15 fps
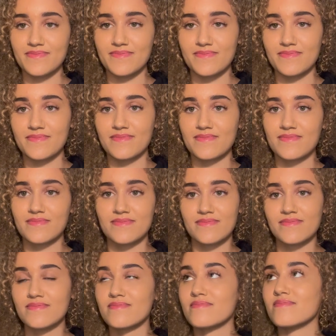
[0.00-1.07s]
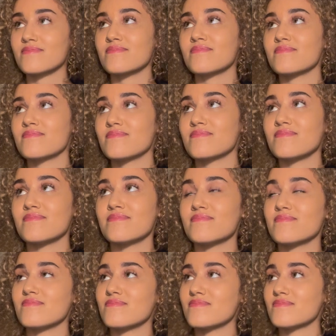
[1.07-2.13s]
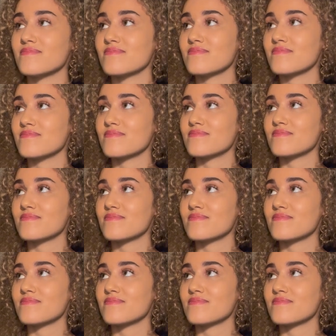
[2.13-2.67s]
is first year at LSE easier than A-levels?